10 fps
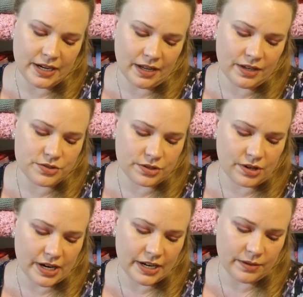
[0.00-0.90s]
100
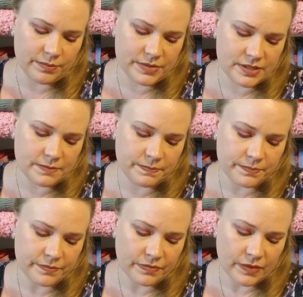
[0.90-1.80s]
grams,
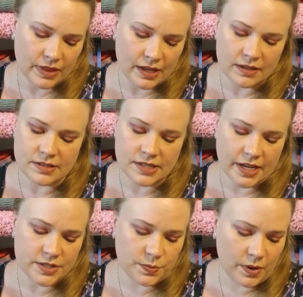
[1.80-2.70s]

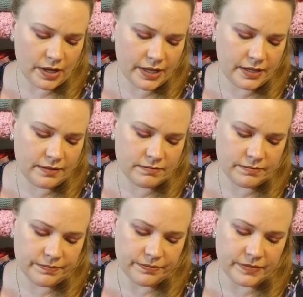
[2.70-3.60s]
size 1.
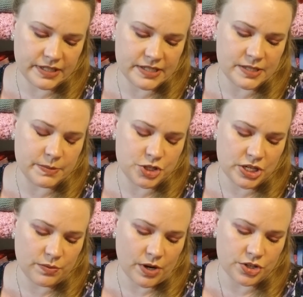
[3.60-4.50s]
This is
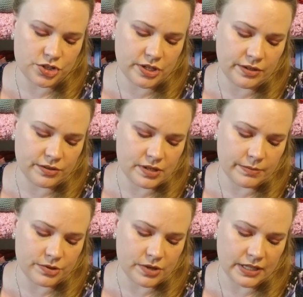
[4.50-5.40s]
machine wash, gentle,
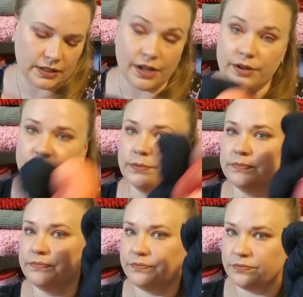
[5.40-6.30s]
tumble dry, low.
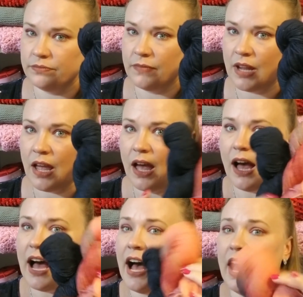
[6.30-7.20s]

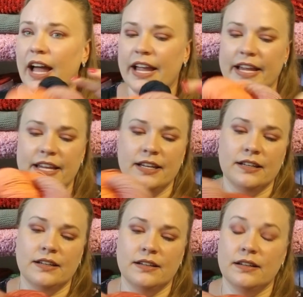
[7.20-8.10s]
I
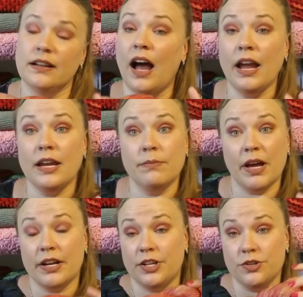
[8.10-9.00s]
am
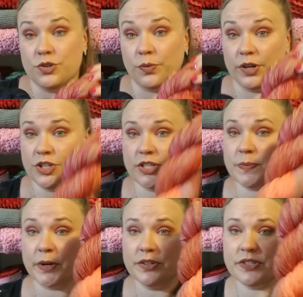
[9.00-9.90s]
not a huge oranges
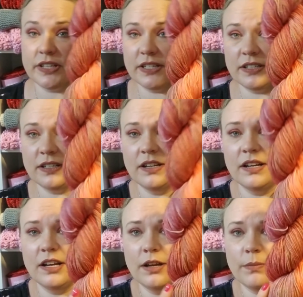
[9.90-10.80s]
person,
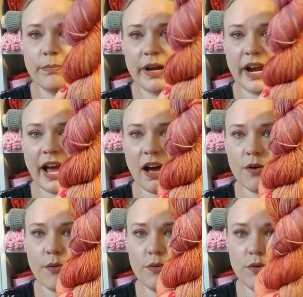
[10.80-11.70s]
but
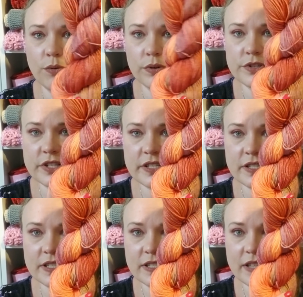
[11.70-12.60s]
how
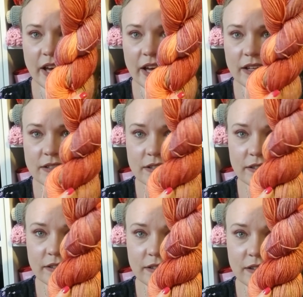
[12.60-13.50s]
gorgeous is that?
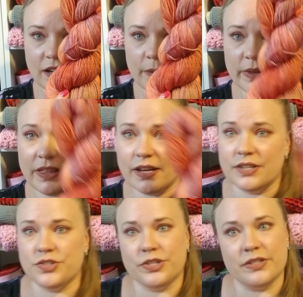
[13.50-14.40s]
I mean, that
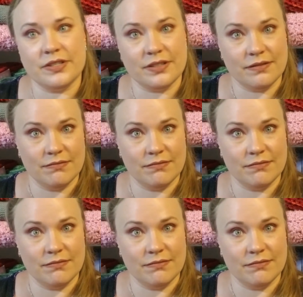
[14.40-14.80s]
is just,